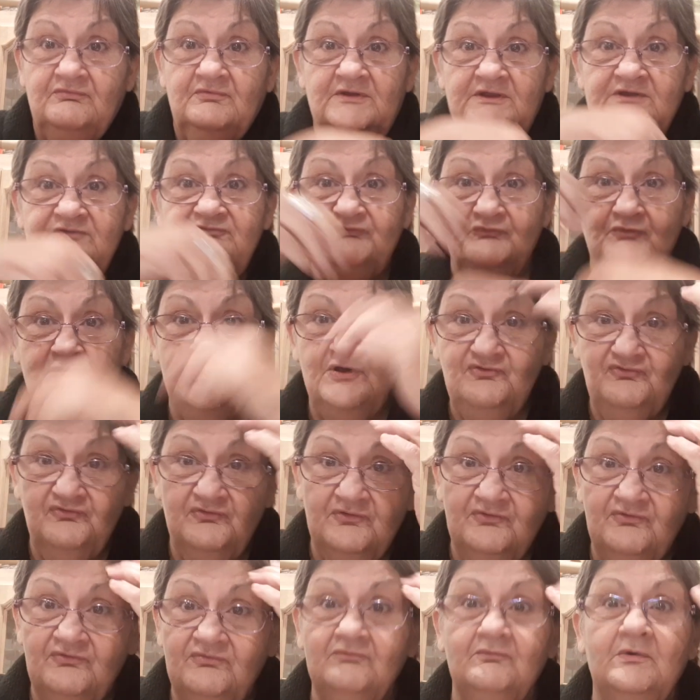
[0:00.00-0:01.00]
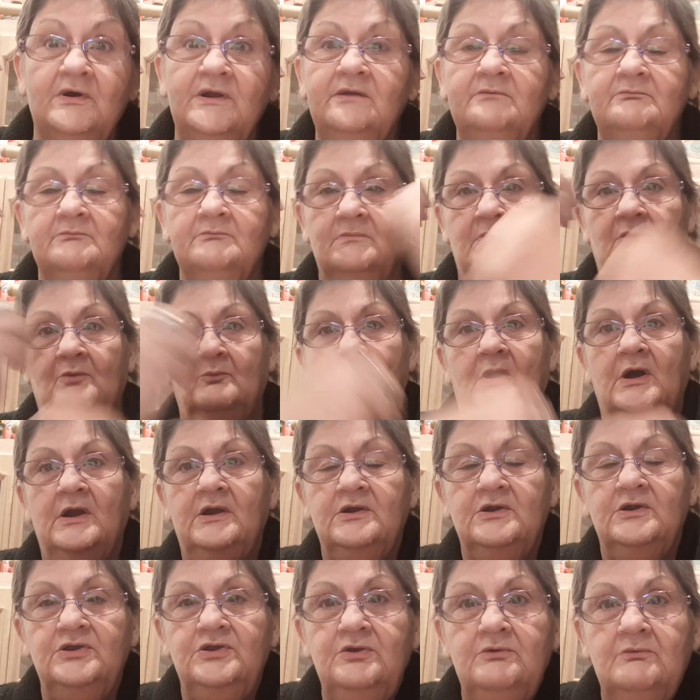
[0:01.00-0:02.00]
Leave questions. What, am, what
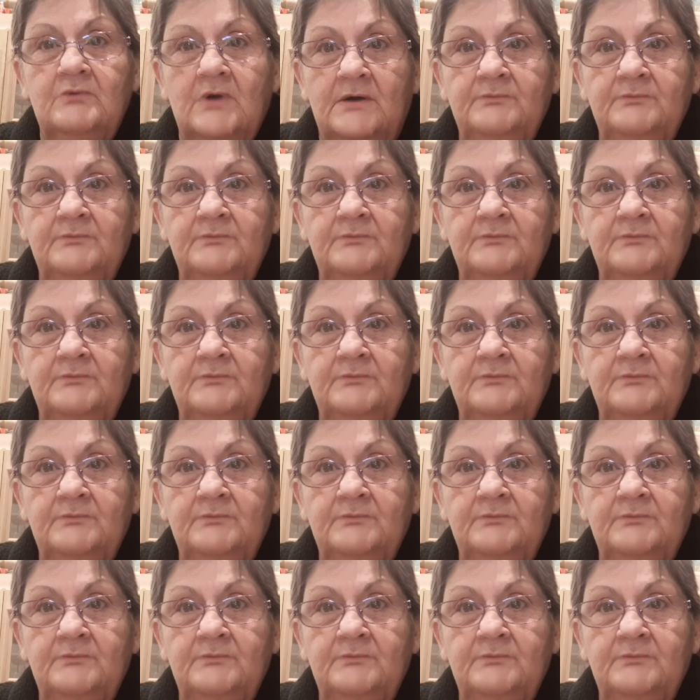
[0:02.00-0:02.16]
are you